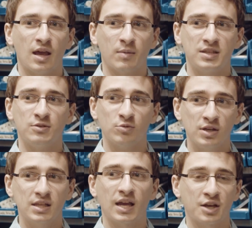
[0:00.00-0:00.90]
MIT
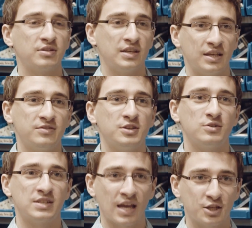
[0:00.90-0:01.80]
really actually gives you
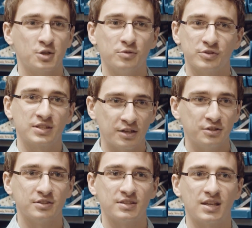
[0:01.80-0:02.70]
tangible
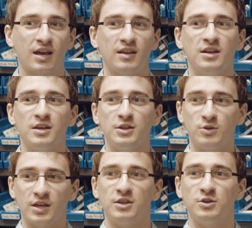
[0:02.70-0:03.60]
skills that you
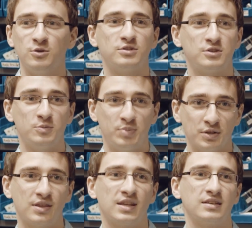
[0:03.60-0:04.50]
can use to
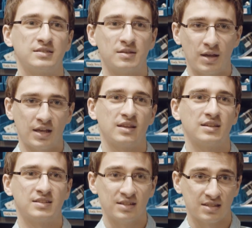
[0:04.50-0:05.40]
build things, to make
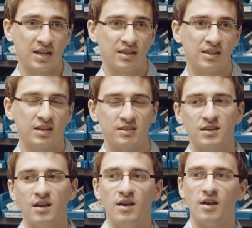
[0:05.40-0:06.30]
things, to design
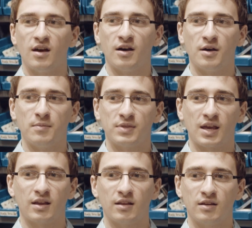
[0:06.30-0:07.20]
things
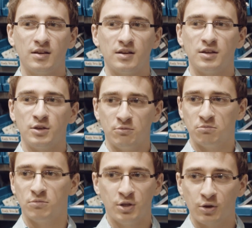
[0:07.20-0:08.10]
that
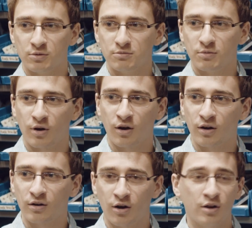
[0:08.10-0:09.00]

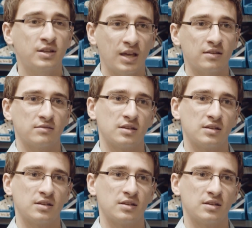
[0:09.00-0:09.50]
are hard to get